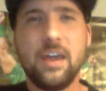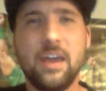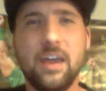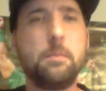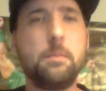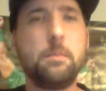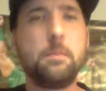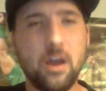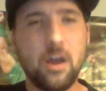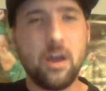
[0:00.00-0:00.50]

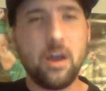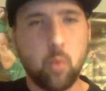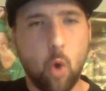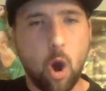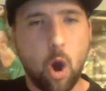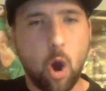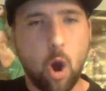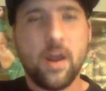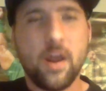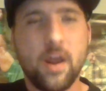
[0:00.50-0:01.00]
It would be a
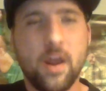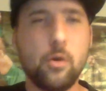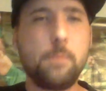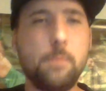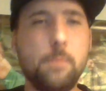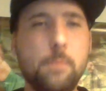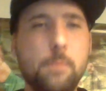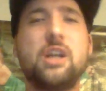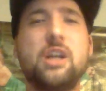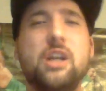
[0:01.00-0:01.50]
war. It
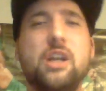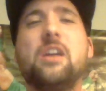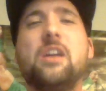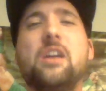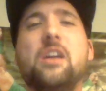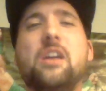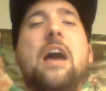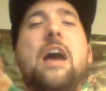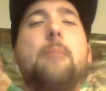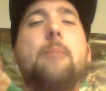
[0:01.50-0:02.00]
would be
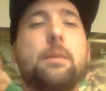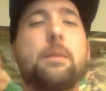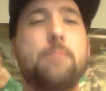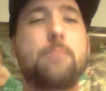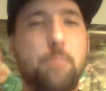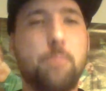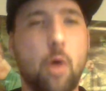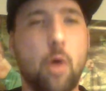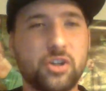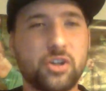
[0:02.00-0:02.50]
something of
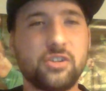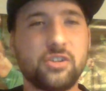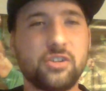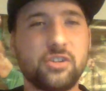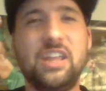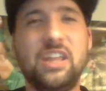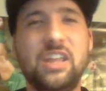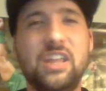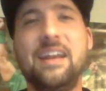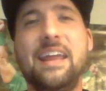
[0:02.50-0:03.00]
epic
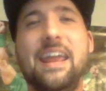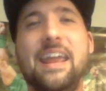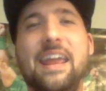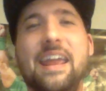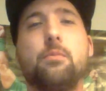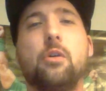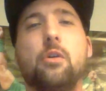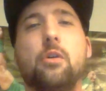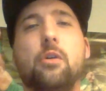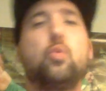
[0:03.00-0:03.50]
proportions. Dean
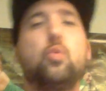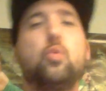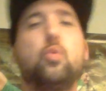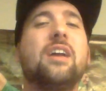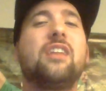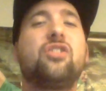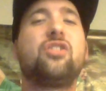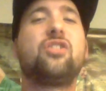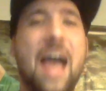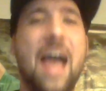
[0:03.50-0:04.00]
Ambrose
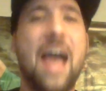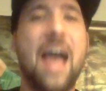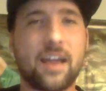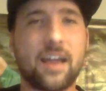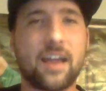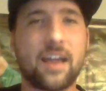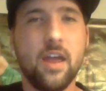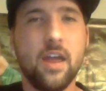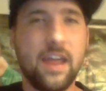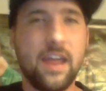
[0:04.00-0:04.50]
would
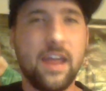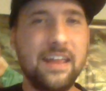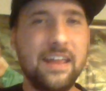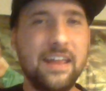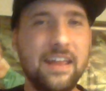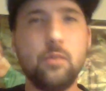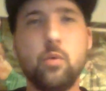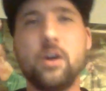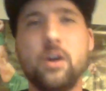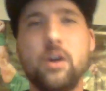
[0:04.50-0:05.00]
attack,
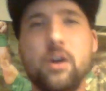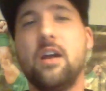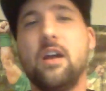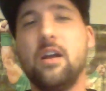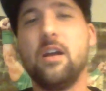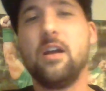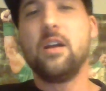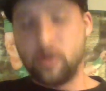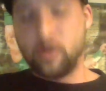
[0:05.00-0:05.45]
and he would